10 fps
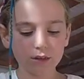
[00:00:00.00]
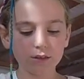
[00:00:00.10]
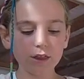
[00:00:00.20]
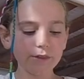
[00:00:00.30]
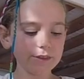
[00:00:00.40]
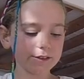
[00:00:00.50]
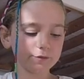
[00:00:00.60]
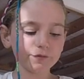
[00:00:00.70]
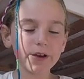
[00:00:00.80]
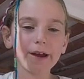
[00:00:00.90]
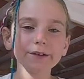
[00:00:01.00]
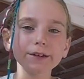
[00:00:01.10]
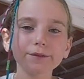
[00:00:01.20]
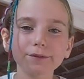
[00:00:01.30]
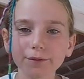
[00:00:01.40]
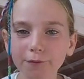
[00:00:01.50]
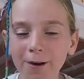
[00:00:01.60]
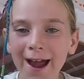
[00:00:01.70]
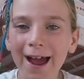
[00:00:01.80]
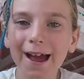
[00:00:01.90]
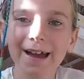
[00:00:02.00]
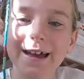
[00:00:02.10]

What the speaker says: Then this very rare